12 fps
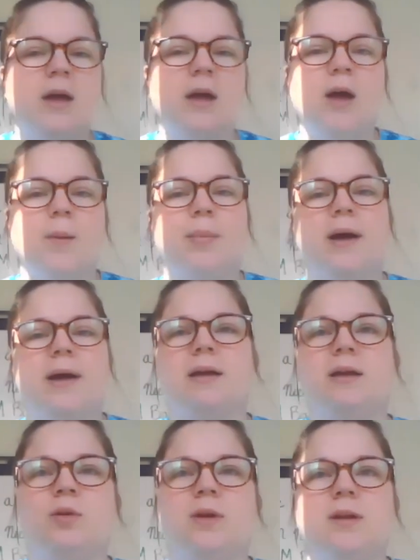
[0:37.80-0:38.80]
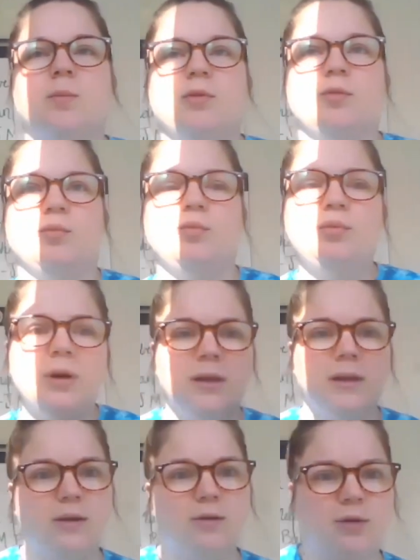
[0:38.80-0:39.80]
but you end up with a
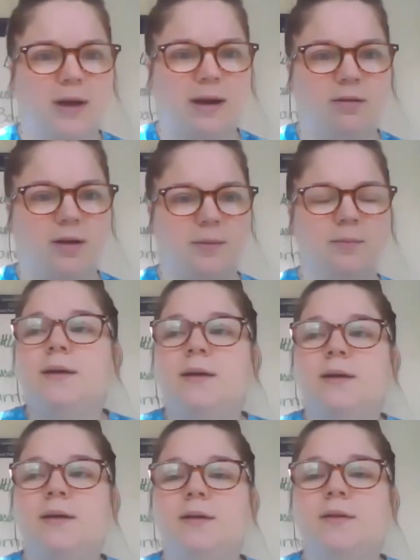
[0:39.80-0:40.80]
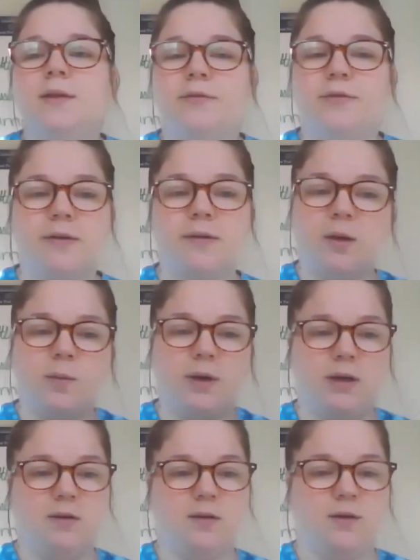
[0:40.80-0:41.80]
really cool outcome. The first thing we
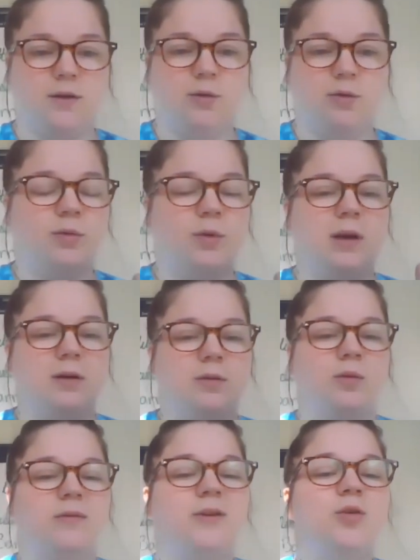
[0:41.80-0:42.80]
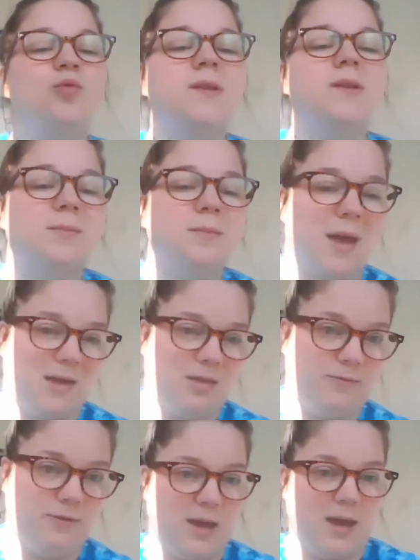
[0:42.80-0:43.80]
need to do is we need to review some math
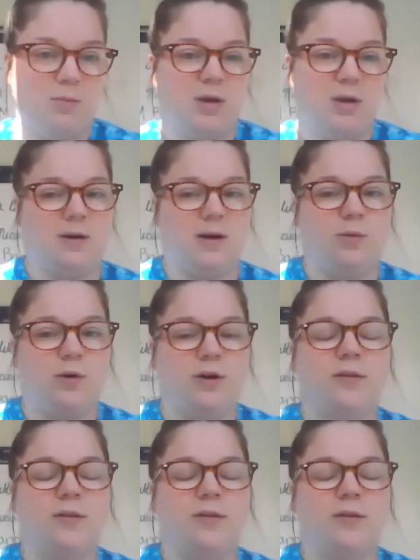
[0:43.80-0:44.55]
vocabulary words